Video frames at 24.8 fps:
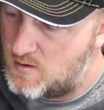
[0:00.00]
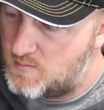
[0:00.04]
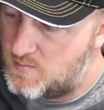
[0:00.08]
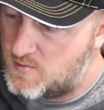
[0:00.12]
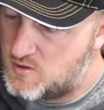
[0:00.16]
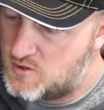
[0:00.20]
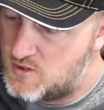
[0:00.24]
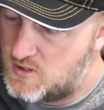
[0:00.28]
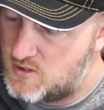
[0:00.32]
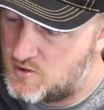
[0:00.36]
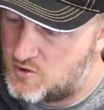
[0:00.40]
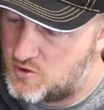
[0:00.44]

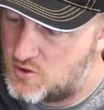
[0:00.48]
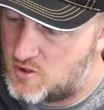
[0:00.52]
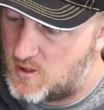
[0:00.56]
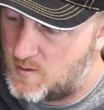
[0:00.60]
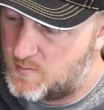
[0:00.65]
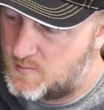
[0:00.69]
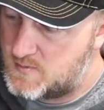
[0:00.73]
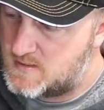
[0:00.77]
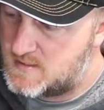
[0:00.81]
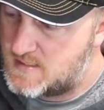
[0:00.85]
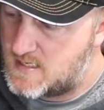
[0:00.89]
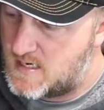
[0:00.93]
imaging
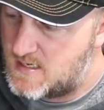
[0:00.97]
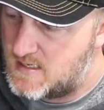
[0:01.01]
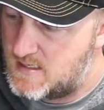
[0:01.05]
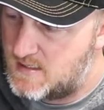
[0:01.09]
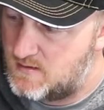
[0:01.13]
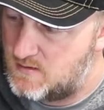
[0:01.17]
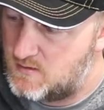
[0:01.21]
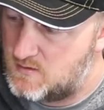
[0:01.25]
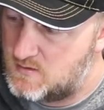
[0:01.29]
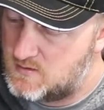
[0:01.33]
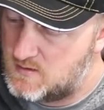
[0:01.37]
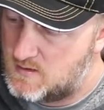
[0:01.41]
chirp
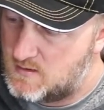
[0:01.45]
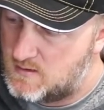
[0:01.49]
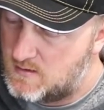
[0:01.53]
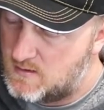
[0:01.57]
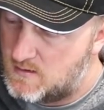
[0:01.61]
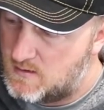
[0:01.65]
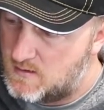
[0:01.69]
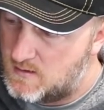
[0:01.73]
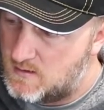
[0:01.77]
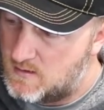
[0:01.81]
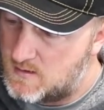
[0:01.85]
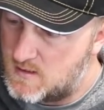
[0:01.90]
settings,
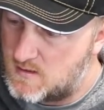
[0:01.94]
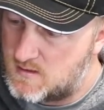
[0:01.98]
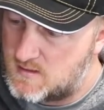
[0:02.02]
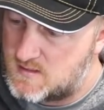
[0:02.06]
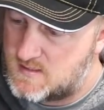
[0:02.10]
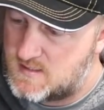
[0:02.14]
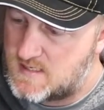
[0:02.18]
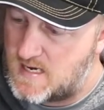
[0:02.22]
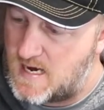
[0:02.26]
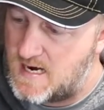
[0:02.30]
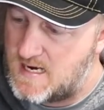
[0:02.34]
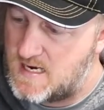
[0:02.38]
your
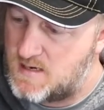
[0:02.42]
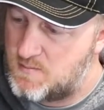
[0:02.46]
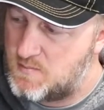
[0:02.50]
side